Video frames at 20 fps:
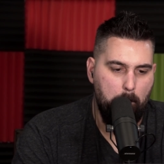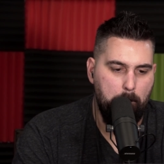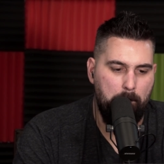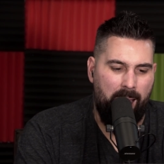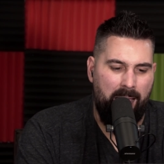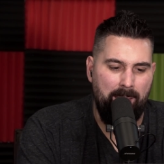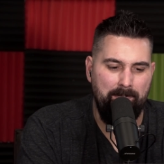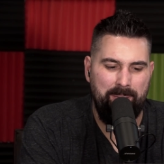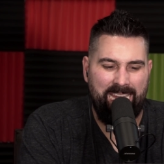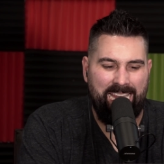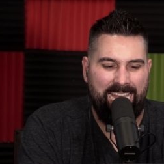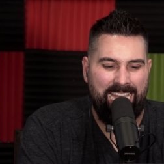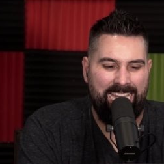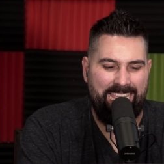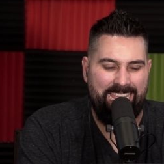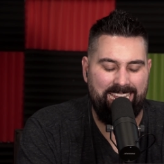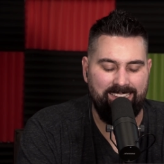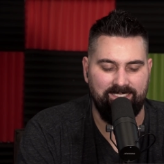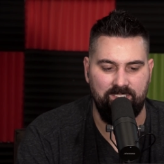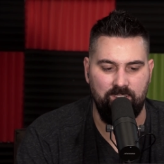Batman
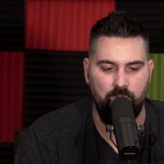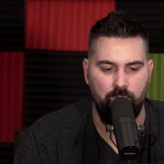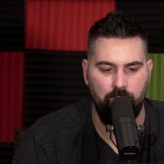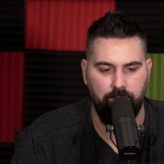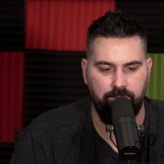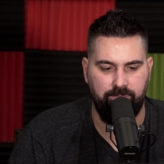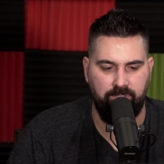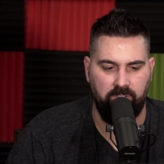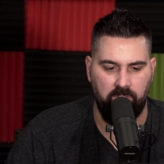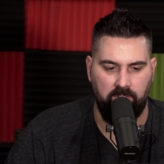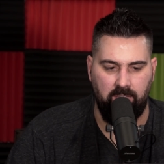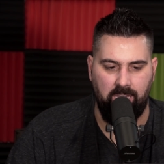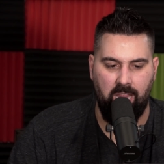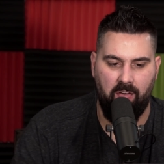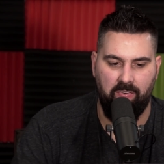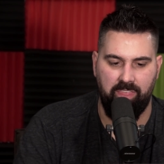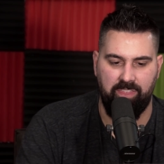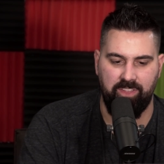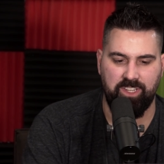'88's new villain,